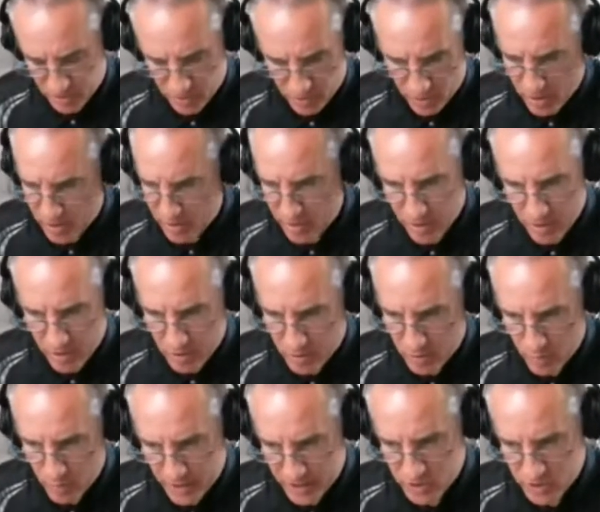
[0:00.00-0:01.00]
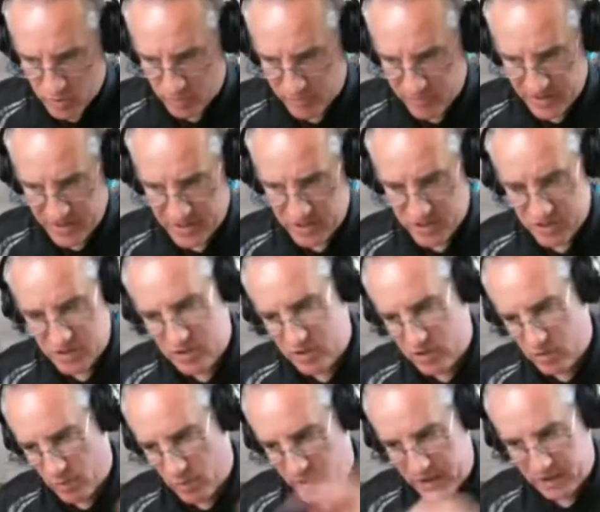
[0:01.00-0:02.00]
so there are no racial feats
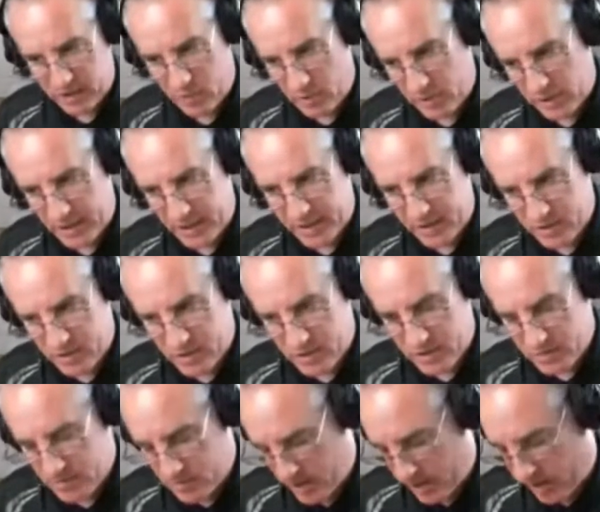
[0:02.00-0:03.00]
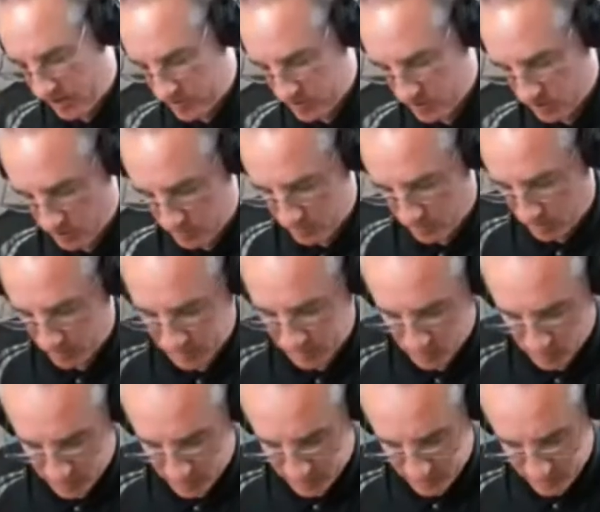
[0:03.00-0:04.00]
directly related there. So you probably
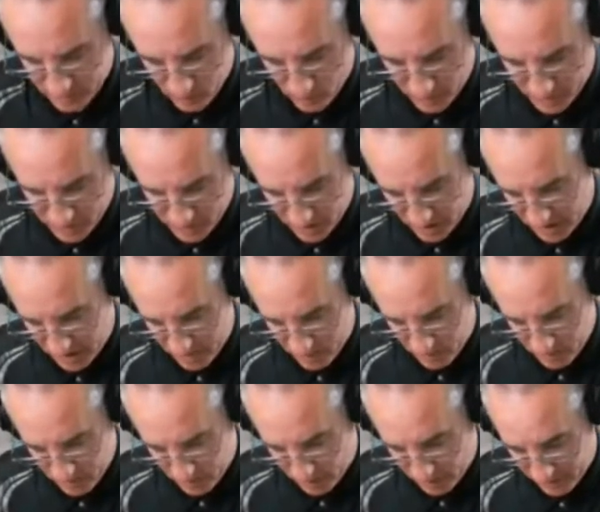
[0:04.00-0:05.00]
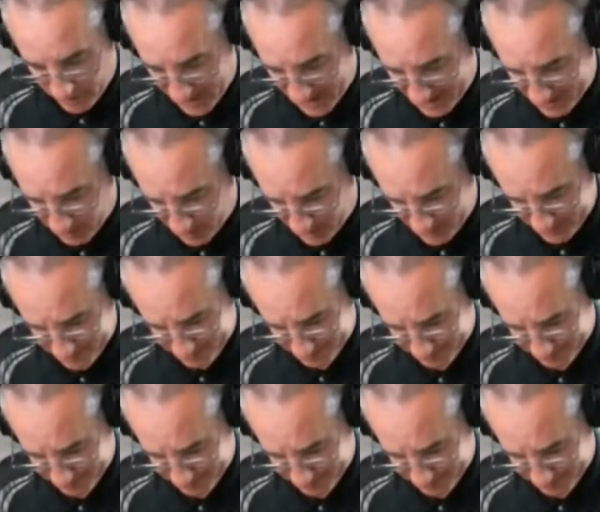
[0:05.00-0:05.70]
wouldn't waste time on that, right?